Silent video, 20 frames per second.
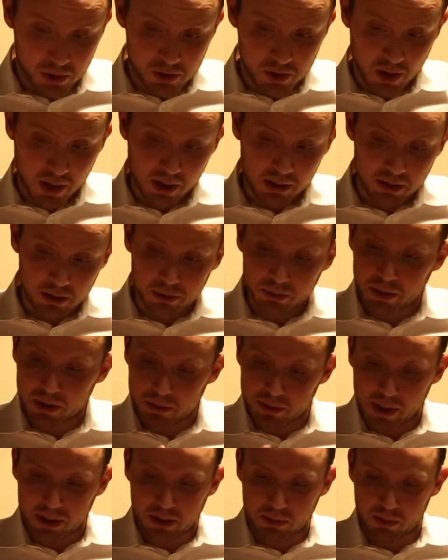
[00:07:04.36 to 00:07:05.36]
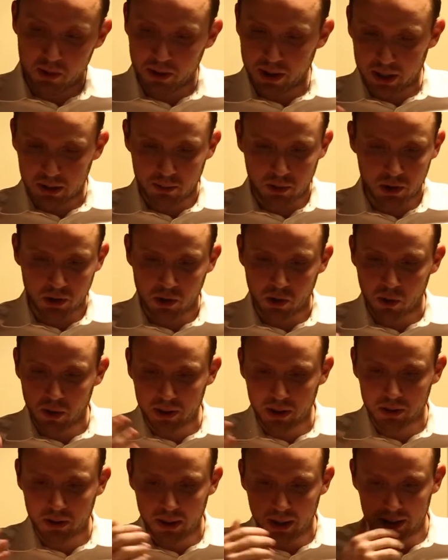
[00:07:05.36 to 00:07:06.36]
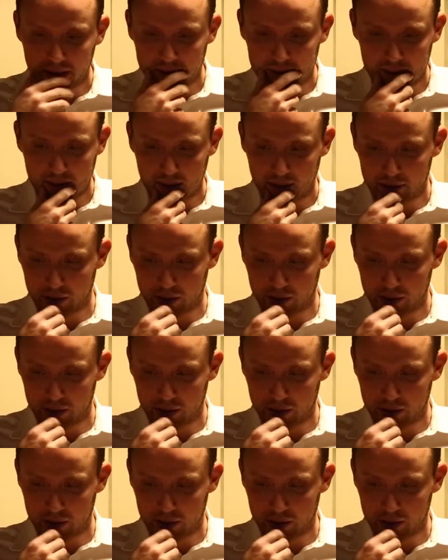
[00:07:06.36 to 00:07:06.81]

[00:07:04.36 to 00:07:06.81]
to talk a little bit about the book, I don't want to go on and on.